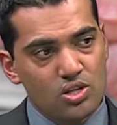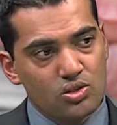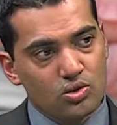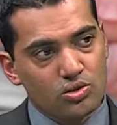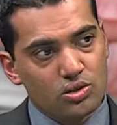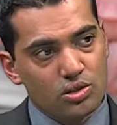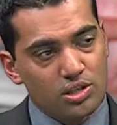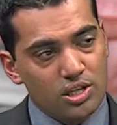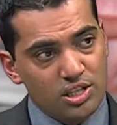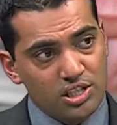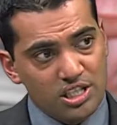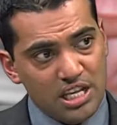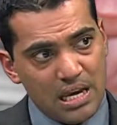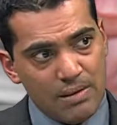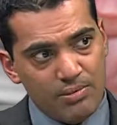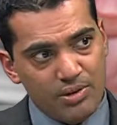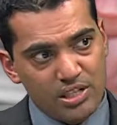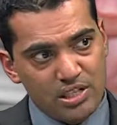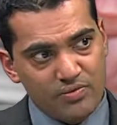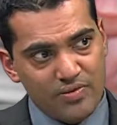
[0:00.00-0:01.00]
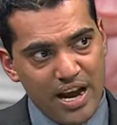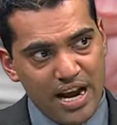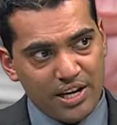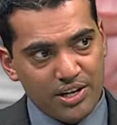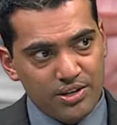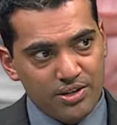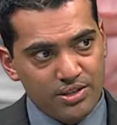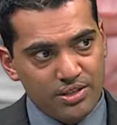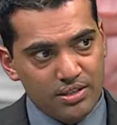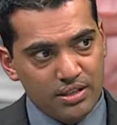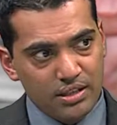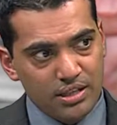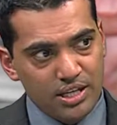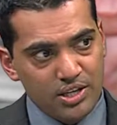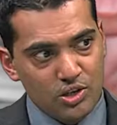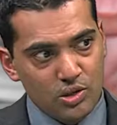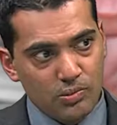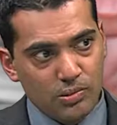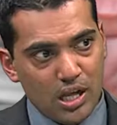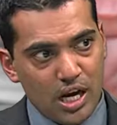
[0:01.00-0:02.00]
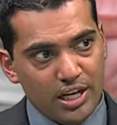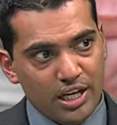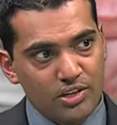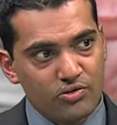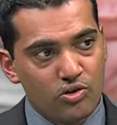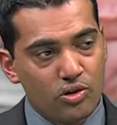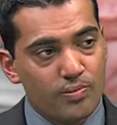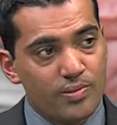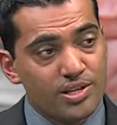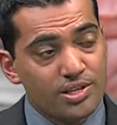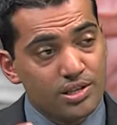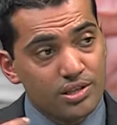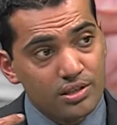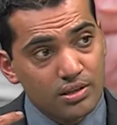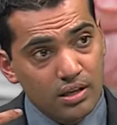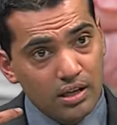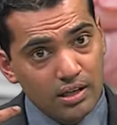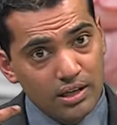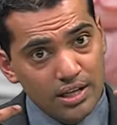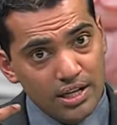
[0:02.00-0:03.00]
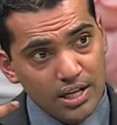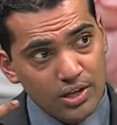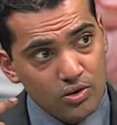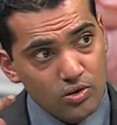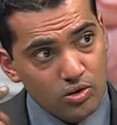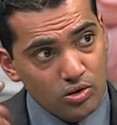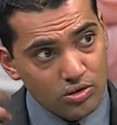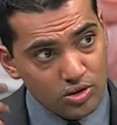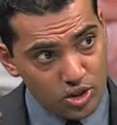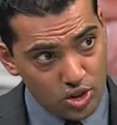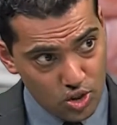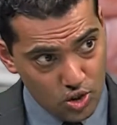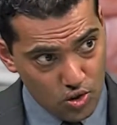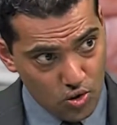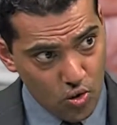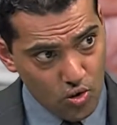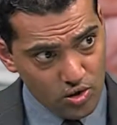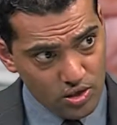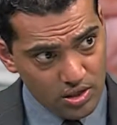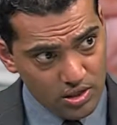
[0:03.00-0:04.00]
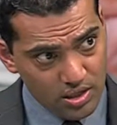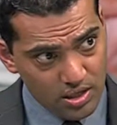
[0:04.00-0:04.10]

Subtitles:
So the same risk factors lead to blockage formation leading to strokes.